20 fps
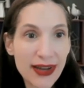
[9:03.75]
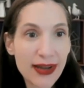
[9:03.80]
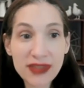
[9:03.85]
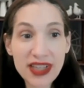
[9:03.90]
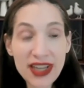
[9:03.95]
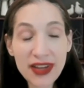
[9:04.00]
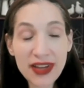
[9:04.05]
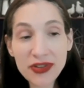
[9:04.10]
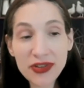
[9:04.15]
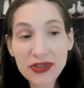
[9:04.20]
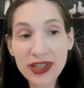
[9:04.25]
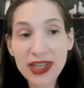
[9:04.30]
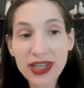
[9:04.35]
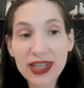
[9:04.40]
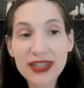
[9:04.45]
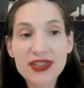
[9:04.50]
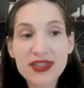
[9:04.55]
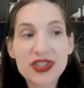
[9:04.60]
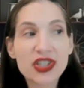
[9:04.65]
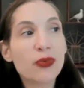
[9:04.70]
The other thing
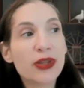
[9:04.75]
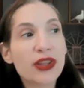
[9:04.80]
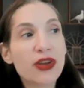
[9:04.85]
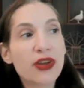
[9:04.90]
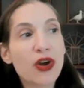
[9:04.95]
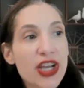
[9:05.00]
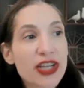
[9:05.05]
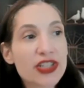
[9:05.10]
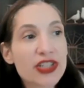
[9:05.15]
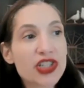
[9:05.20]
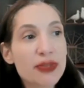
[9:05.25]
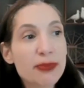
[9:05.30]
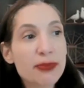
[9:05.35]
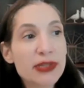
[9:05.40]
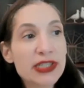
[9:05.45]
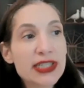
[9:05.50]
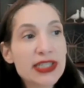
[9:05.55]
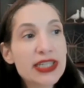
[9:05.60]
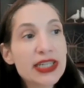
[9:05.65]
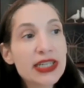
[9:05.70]
is with
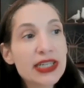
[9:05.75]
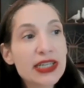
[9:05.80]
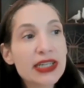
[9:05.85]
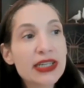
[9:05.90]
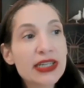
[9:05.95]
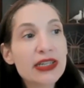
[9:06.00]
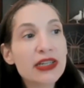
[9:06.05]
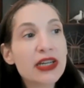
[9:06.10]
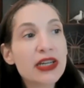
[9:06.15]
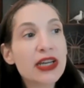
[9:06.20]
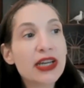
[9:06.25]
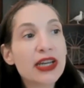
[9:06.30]
ChatGPT,